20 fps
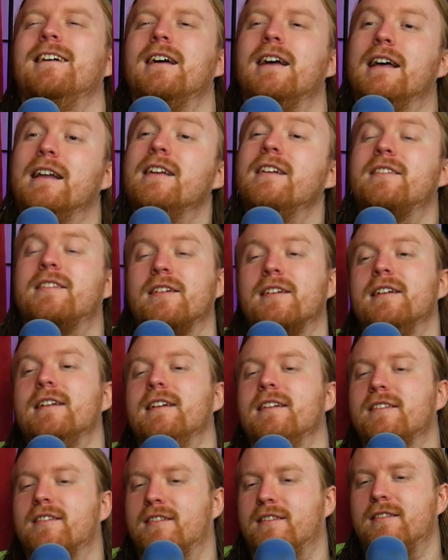It is. It
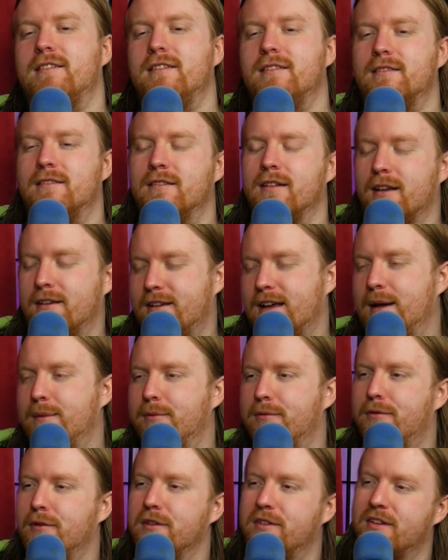is a day
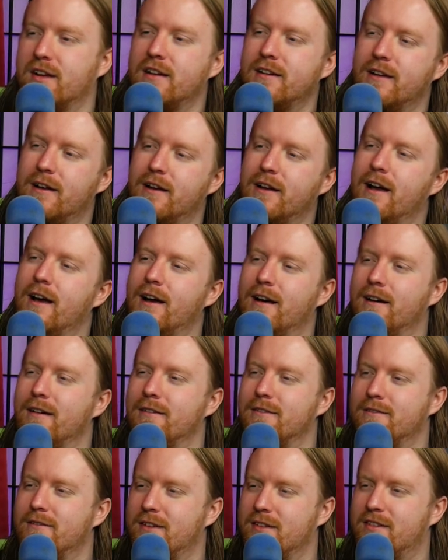before Sunday. Yeah.
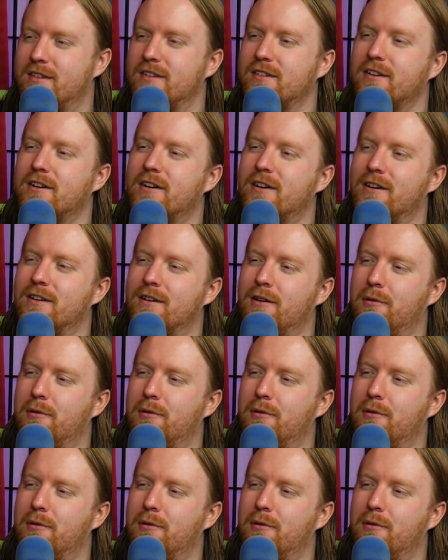Yeah. This is our